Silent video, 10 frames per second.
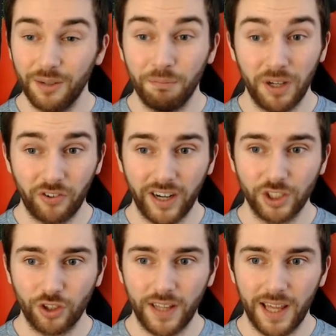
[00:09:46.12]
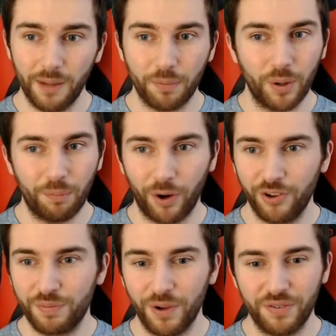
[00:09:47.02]
mid range on there, but
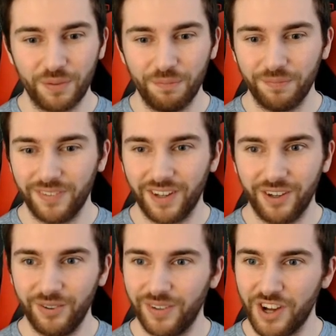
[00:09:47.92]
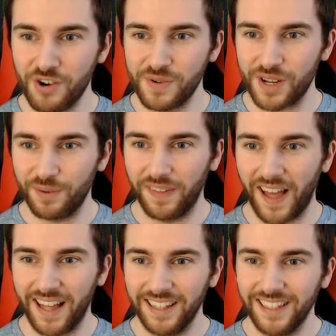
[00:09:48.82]
post moves and no, no, don't want
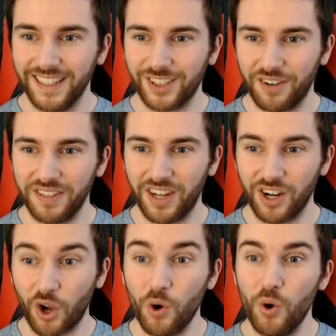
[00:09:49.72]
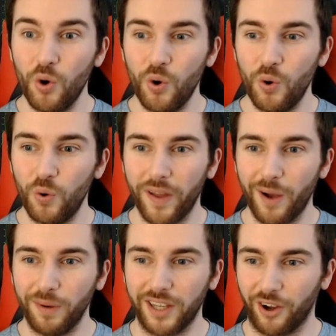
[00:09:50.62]
that. Driving dunk. Ooh,
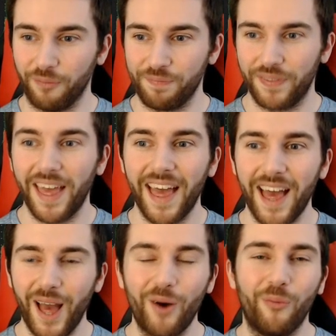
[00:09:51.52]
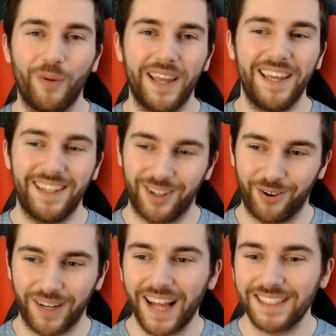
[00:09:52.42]
there we go. There we go.
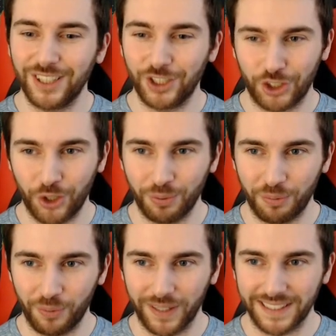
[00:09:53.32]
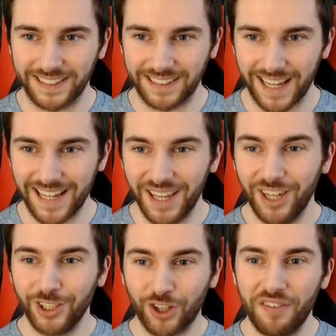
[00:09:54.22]
That's the shoe what we want to see.
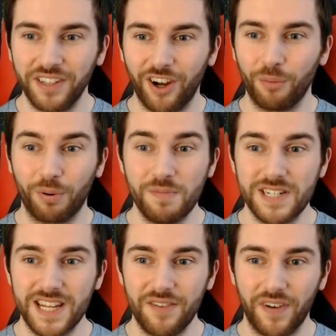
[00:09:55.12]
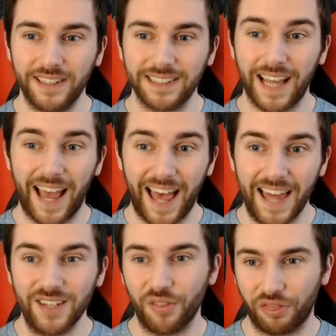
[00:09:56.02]
Driving dunk, perimeter defense,
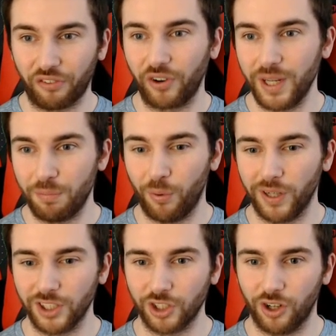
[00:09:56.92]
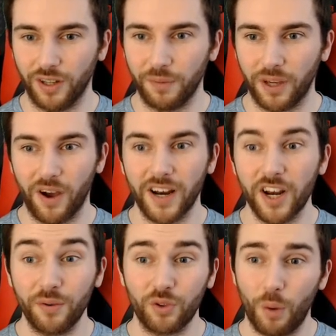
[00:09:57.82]
and three point shot. There we go. And I
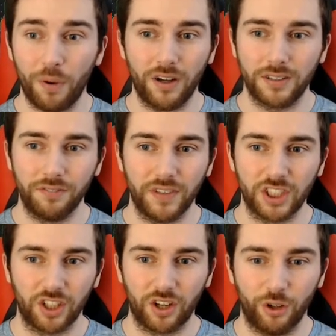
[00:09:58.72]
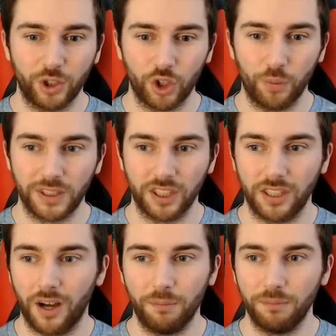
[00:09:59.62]
know it's got passing, vision, and close shot, which are
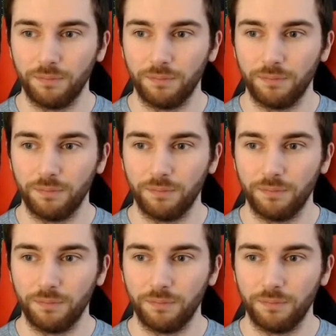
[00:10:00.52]
dumb,